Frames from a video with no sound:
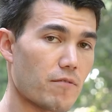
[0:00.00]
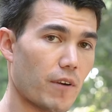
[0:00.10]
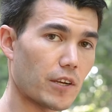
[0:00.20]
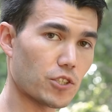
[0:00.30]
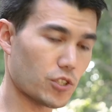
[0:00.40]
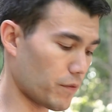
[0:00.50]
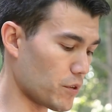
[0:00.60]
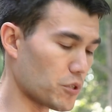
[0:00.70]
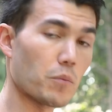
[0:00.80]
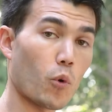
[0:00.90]
find yourself
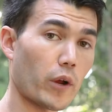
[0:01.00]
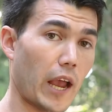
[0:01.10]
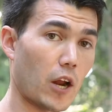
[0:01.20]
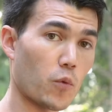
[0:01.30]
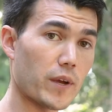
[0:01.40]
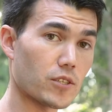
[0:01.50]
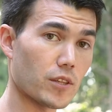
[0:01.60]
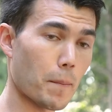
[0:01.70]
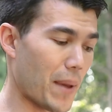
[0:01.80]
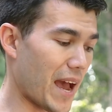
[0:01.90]
using more counterweights on
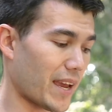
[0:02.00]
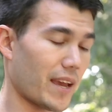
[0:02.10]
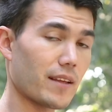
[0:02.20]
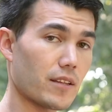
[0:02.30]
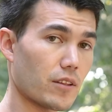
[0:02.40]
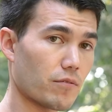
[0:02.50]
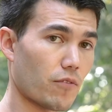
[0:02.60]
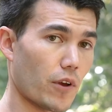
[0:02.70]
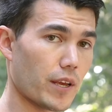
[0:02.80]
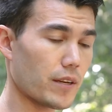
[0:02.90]
the back end than the
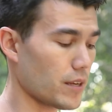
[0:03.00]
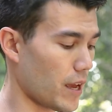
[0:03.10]
front end,